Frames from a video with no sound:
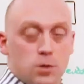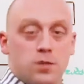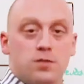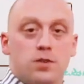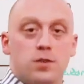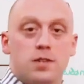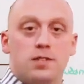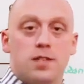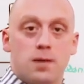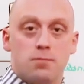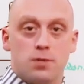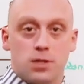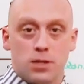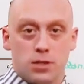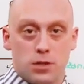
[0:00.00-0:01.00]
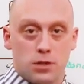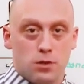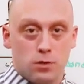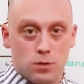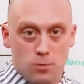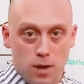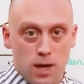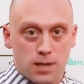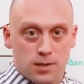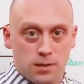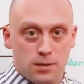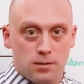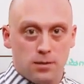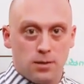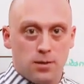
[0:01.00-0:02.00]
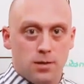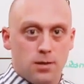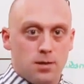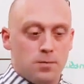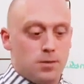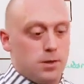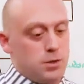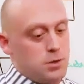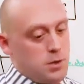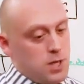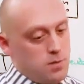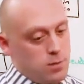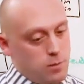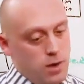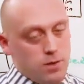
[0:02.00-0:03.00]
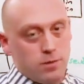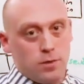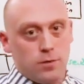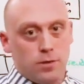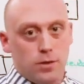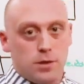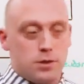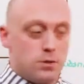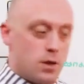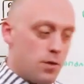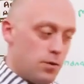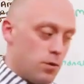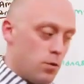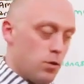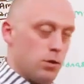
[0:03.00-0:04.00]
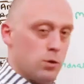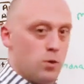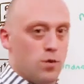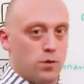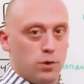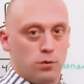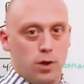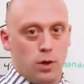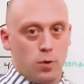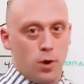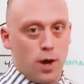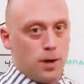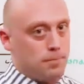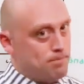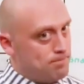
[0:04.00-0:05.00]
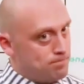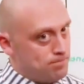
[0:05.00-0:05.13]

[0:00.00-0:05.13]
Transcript: so it's very tempting to use Moxi because you're given IV first, you have an oral equivalent right away.